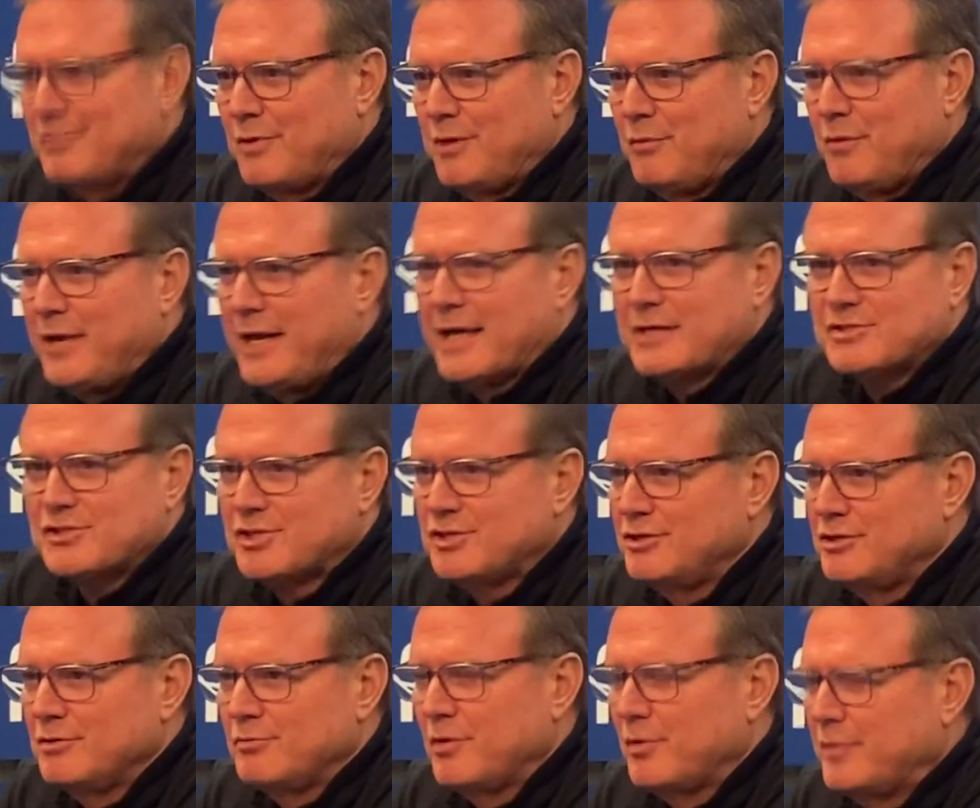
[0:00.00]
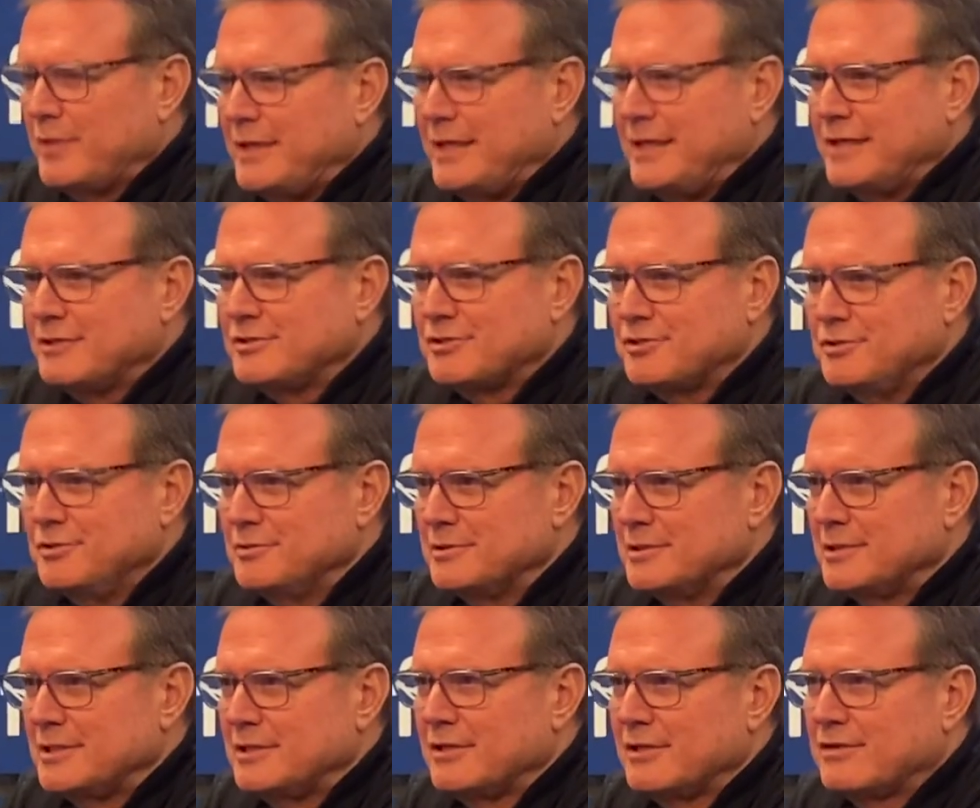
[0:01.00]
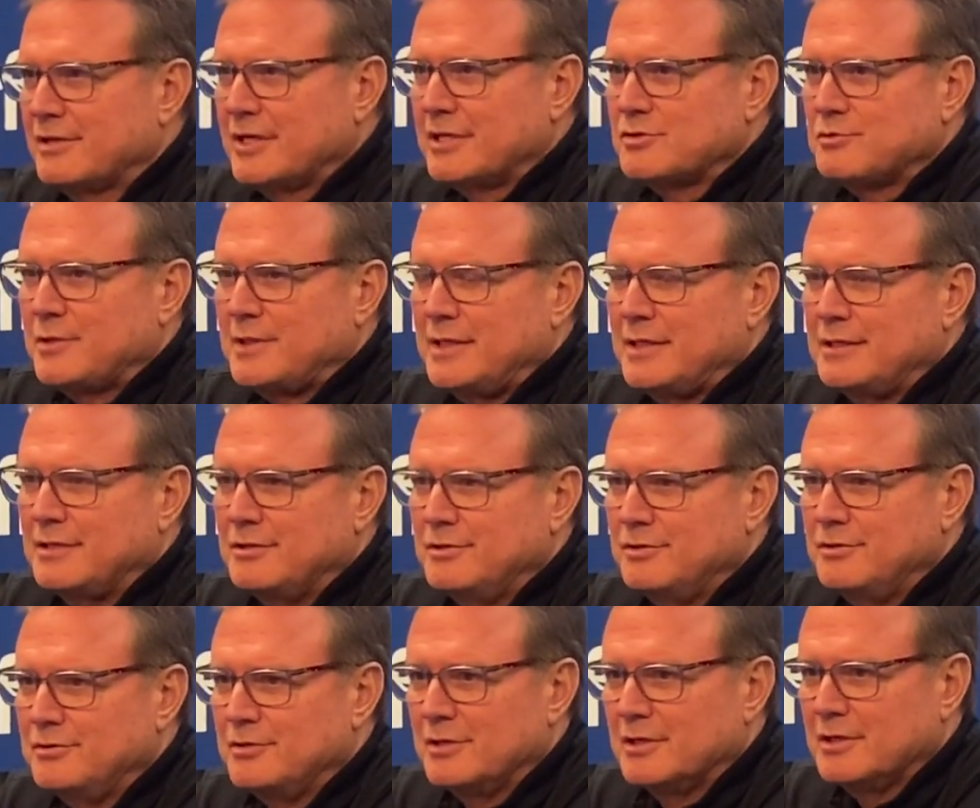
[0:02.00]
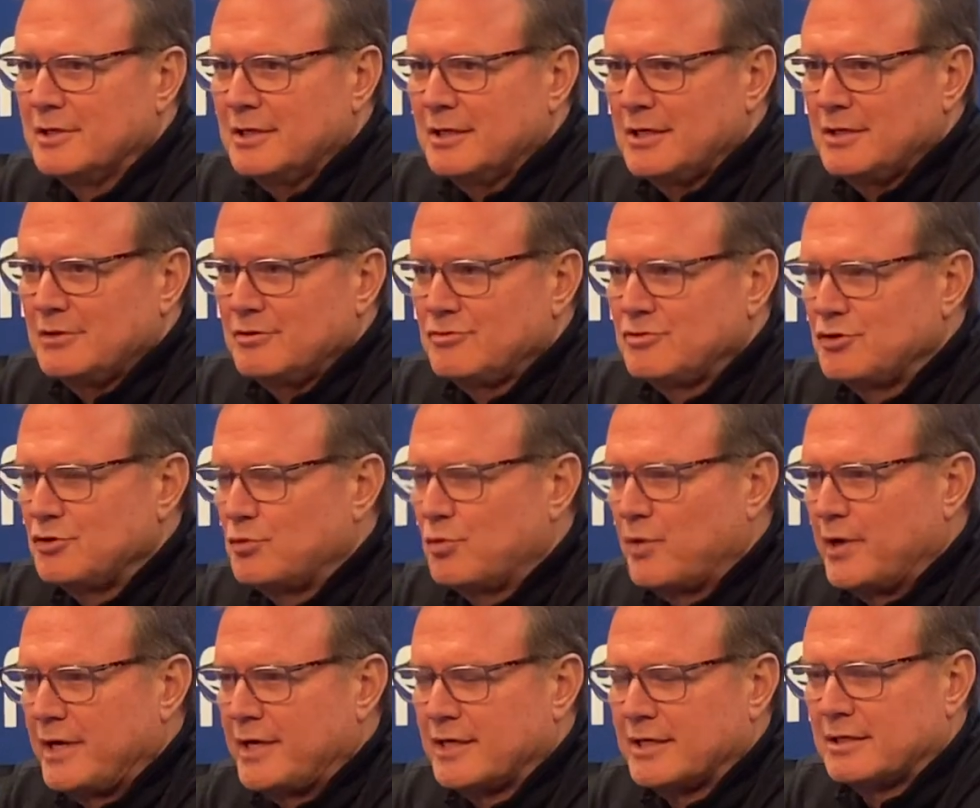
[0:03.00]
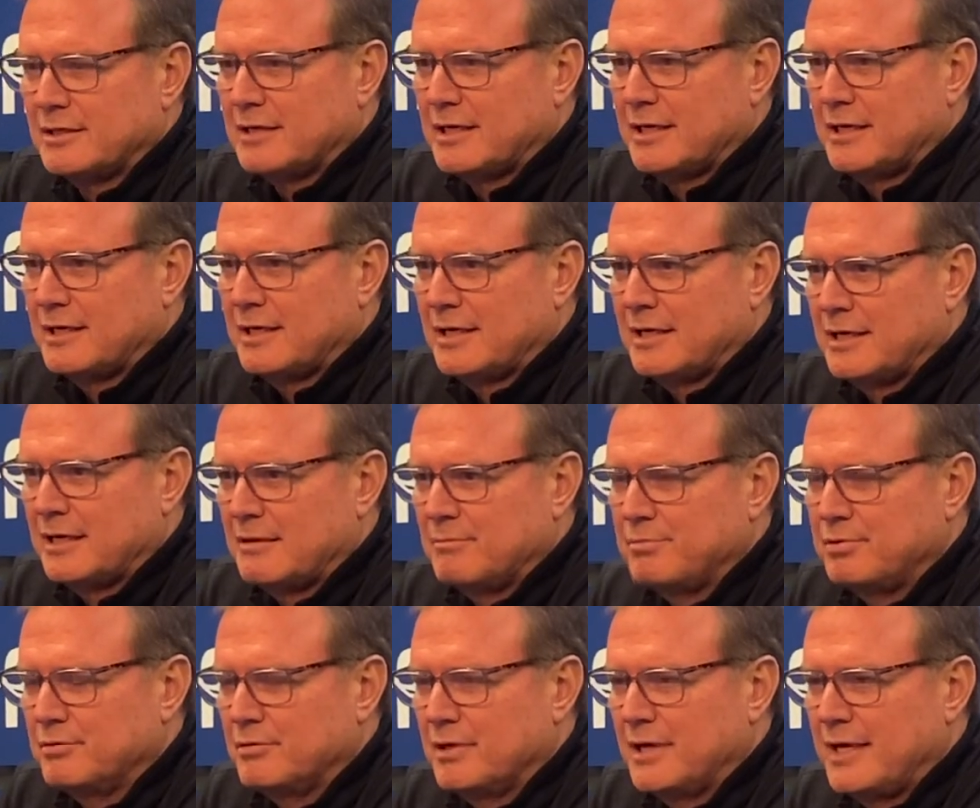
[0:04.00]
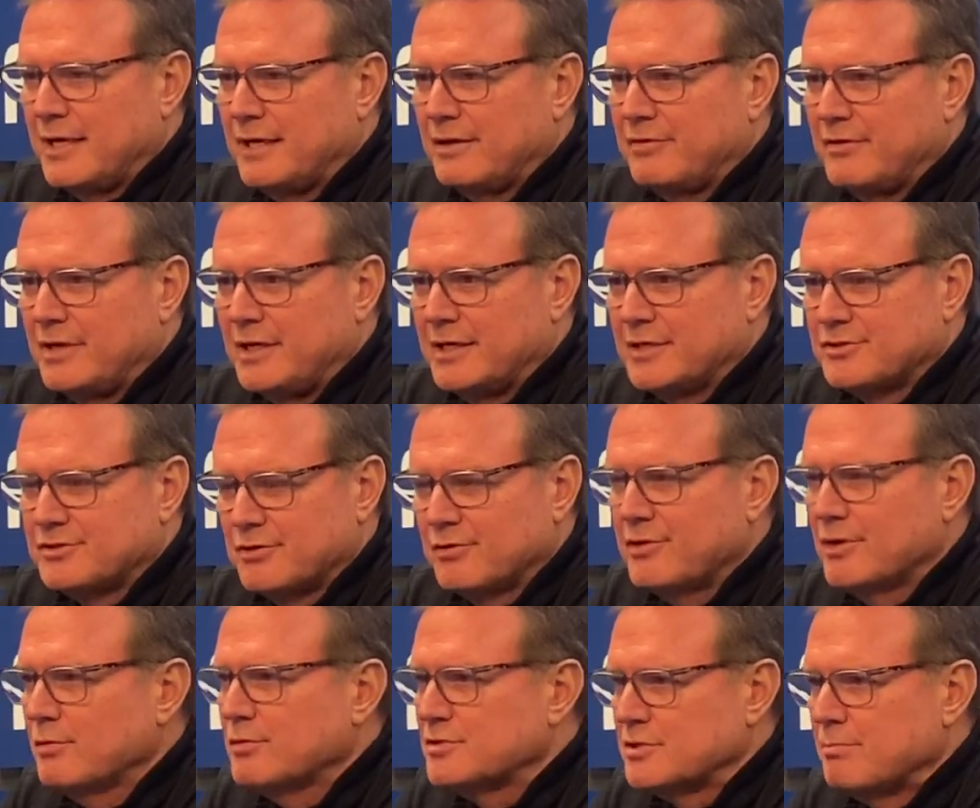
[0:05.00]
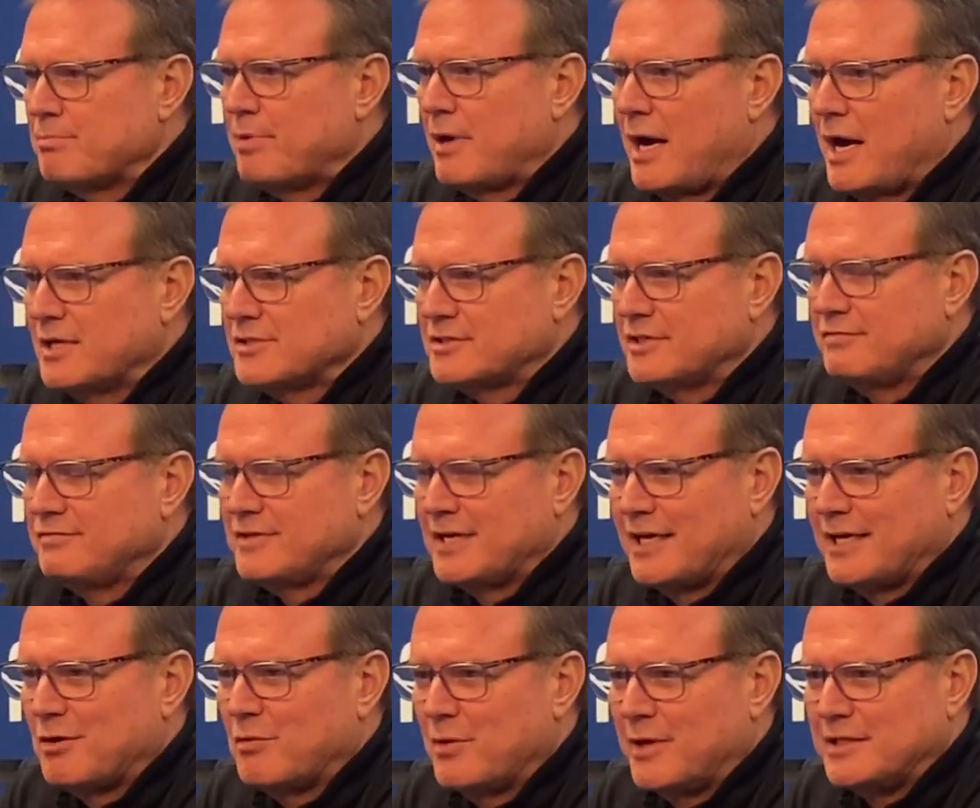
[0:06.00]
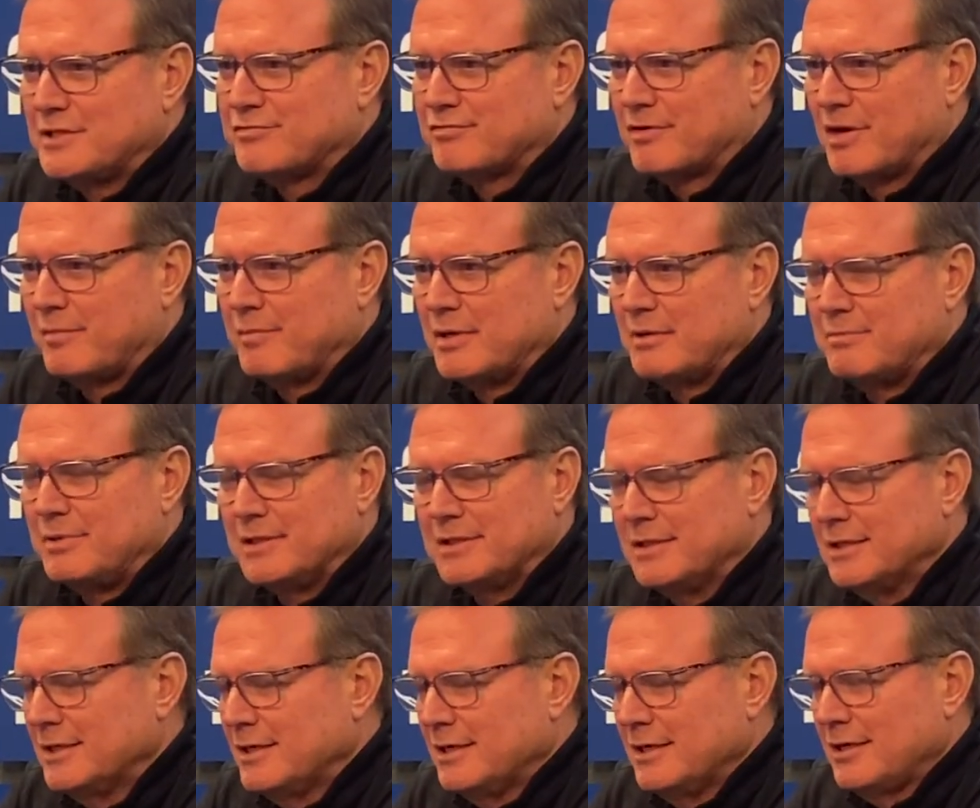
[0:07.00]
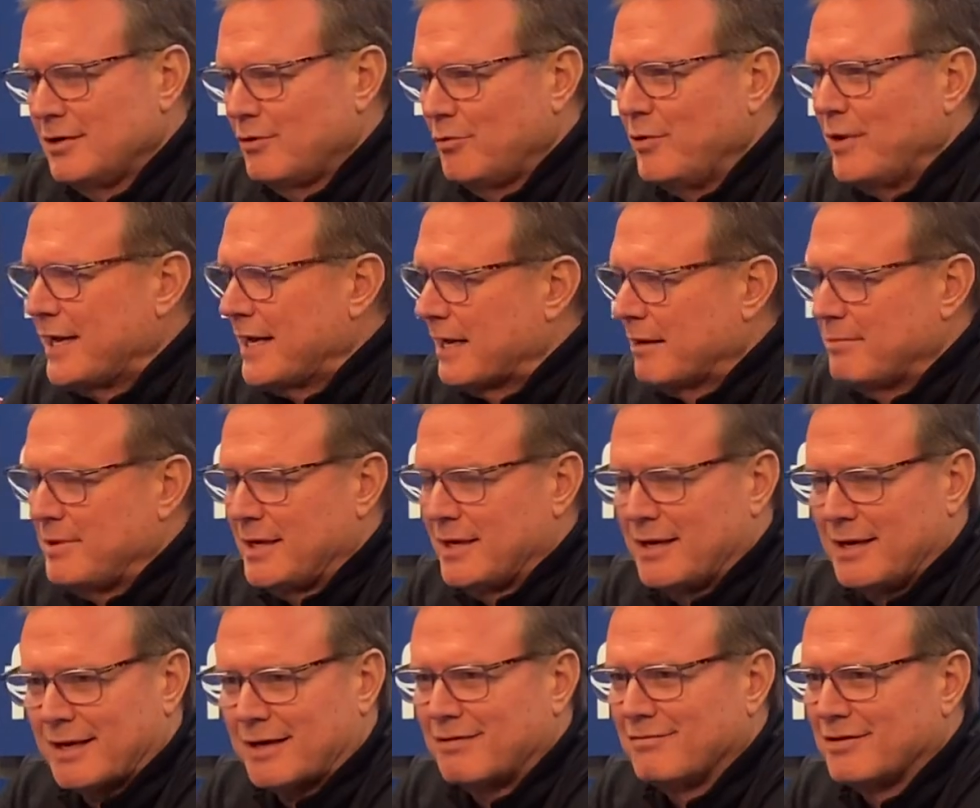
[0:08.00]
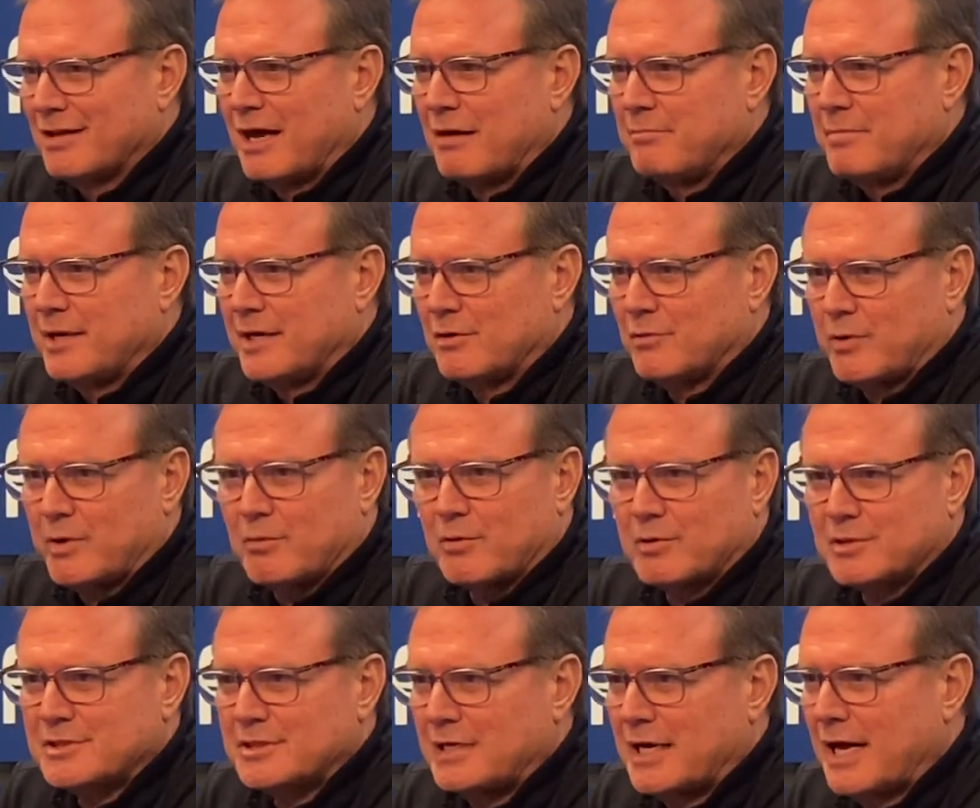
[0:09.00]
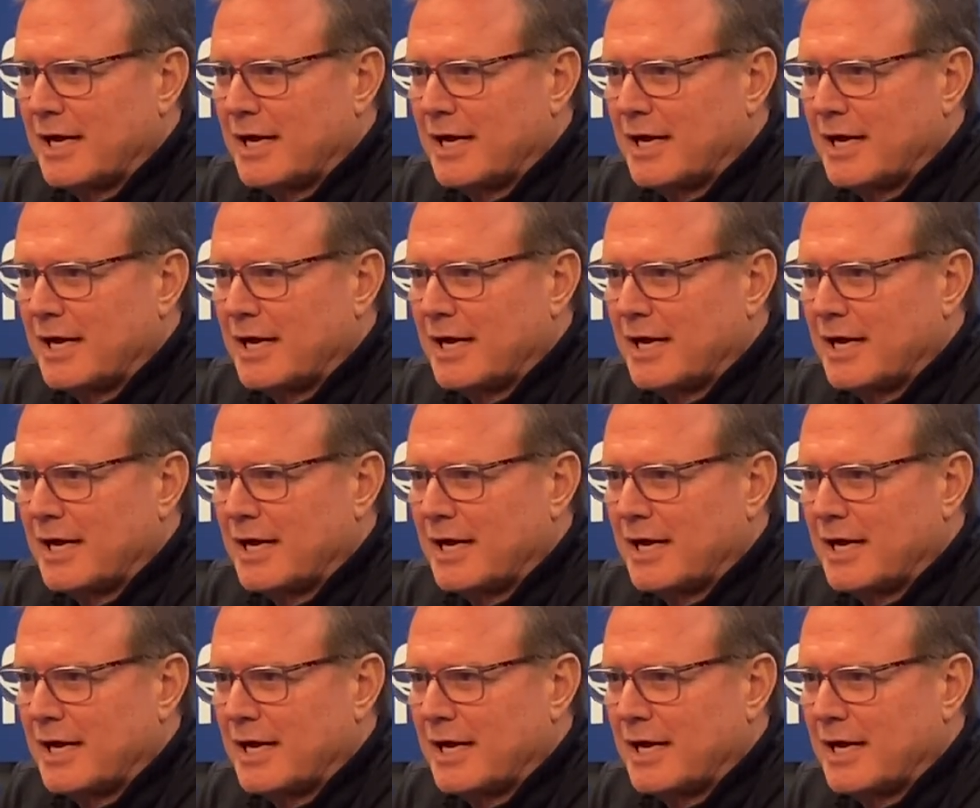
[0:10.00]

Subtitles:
we executed when we needed to and did the things we needed to do to win and pull ahead at the end. So there were some positive takeaways from it, but we got to be a heck of a lot better than we were tonight.